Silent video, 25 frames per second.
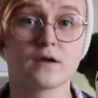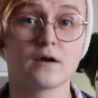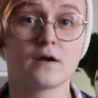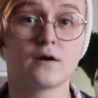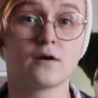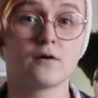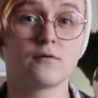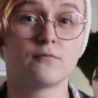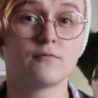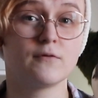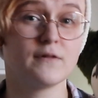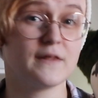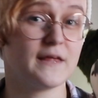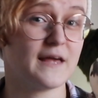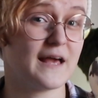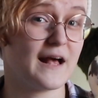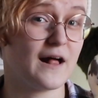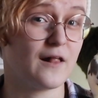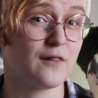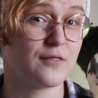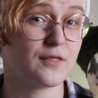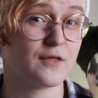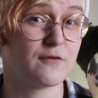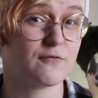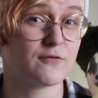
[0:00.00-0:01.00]
They're really
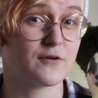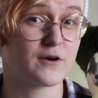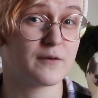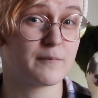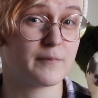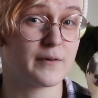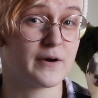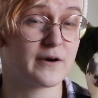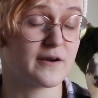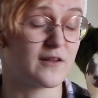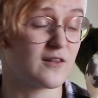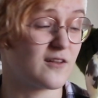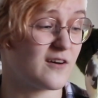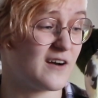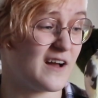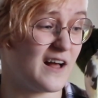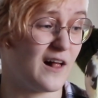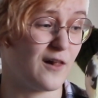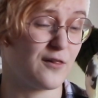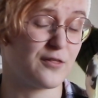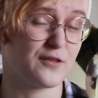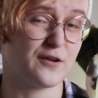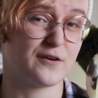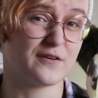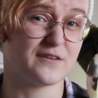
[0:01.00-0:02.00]
healthy for the bird, a lot
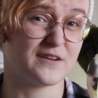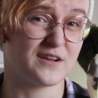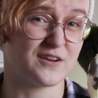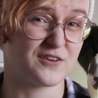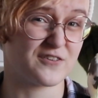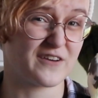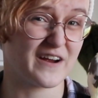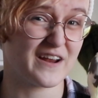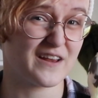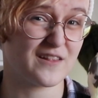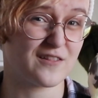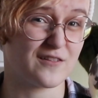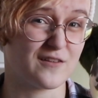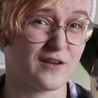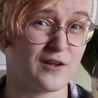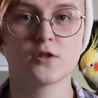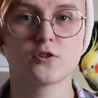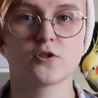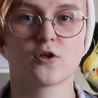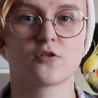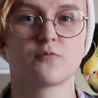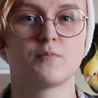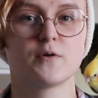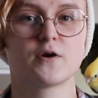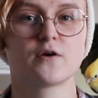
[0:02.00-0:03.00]
healthier than a dried seed
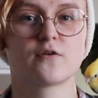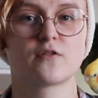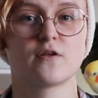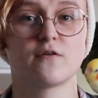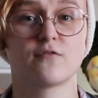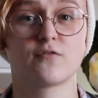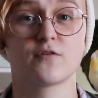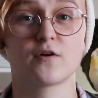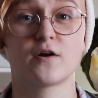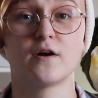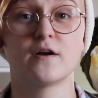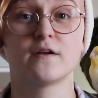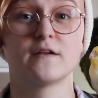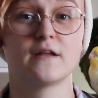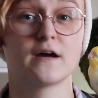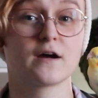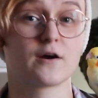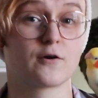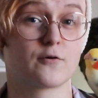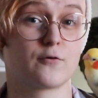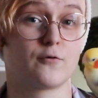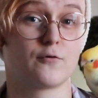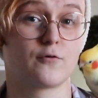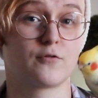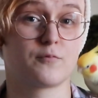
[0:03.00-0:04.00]
just because they've started
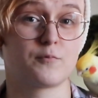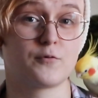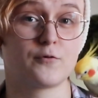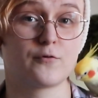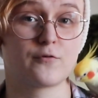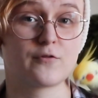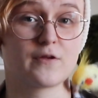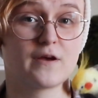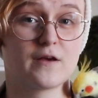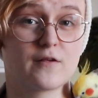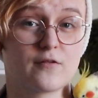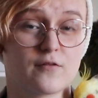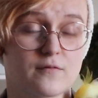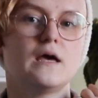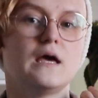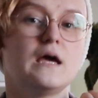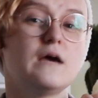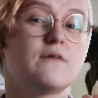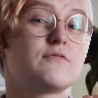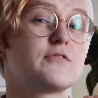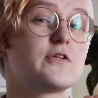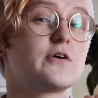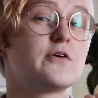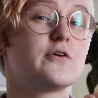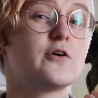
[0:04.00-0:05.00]
that growth process.
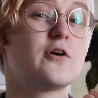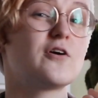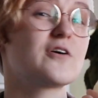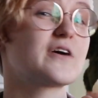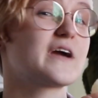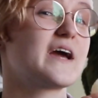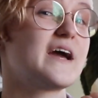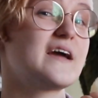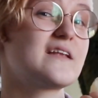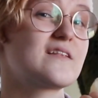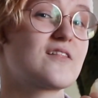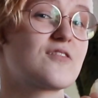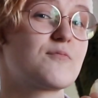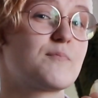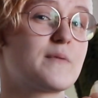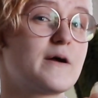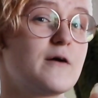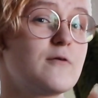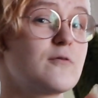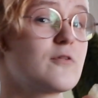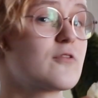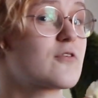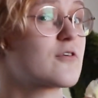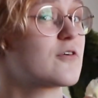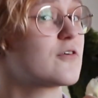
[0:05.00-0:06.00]
If they're not getting
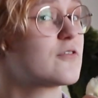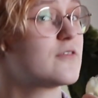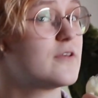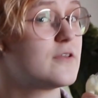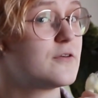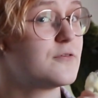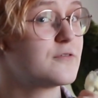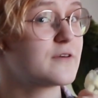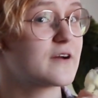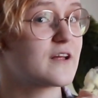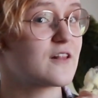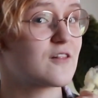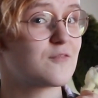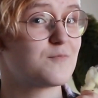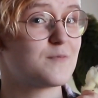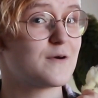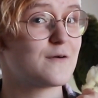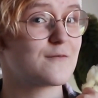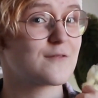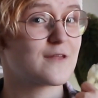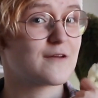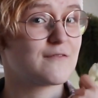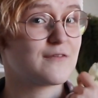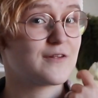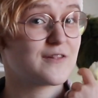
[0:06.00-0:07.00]
sprouts, because they don't get
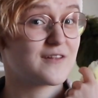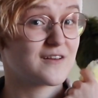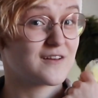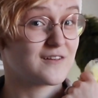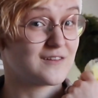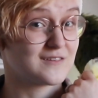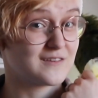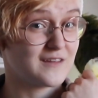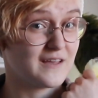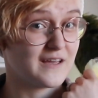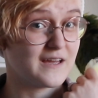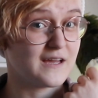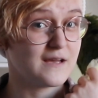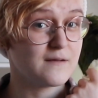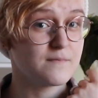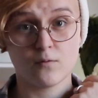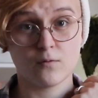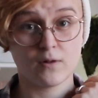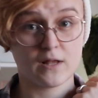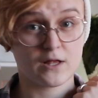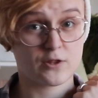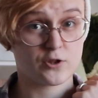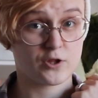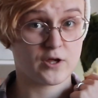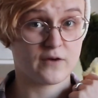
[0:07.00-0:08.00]
sprouts every single day,
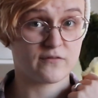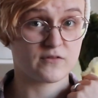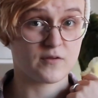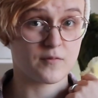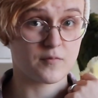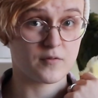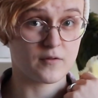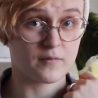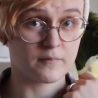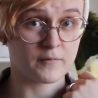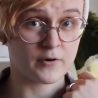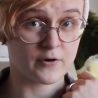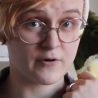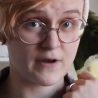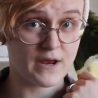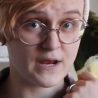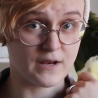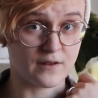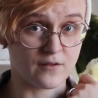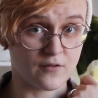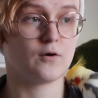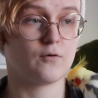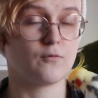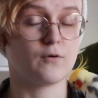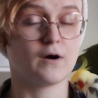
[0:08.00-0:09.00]
we'll actually give them some
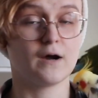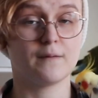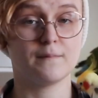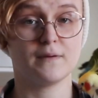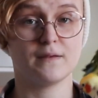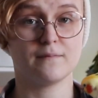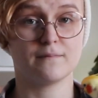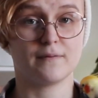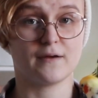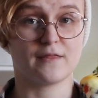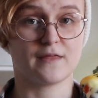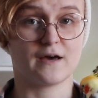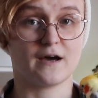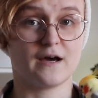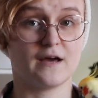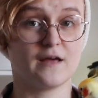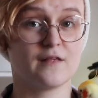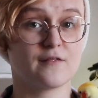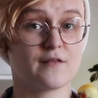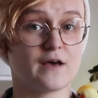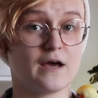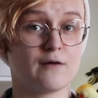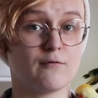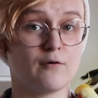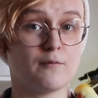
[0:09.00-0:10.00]
grain. What I mean by that
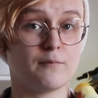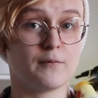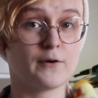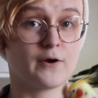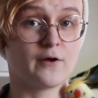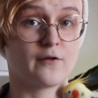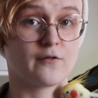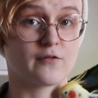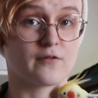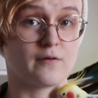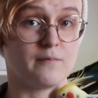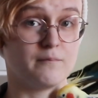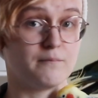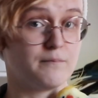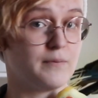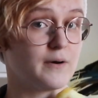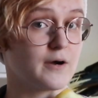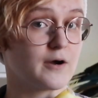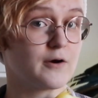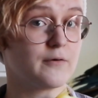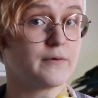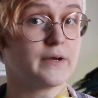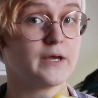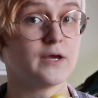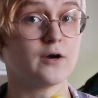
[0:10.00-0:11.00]
is I will boil some
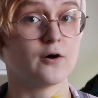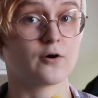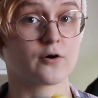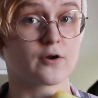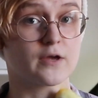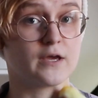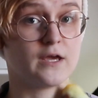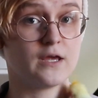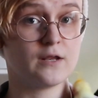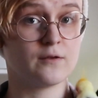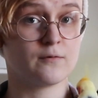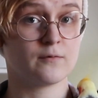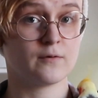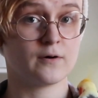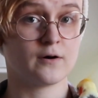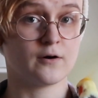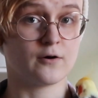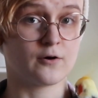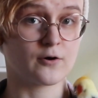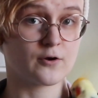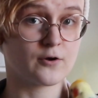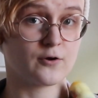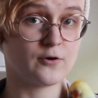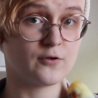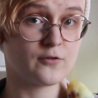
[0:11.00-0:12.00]
buckwheat or quinoa
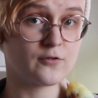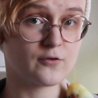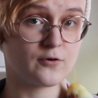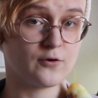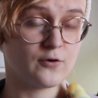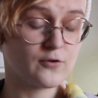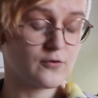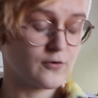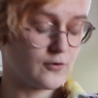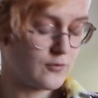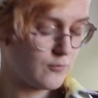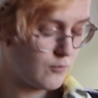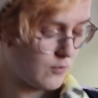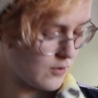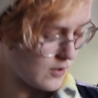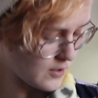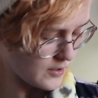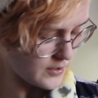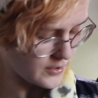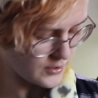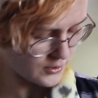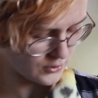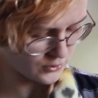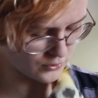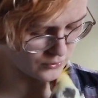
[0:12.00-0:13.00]
or couscous or what
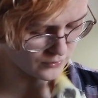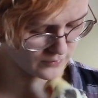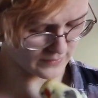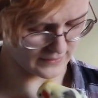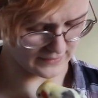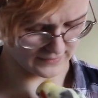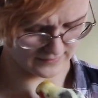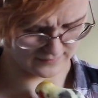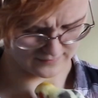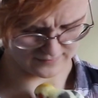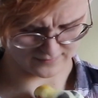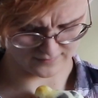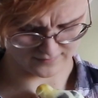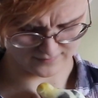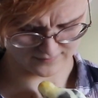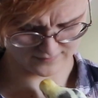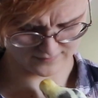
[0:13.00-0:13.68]
are you doing?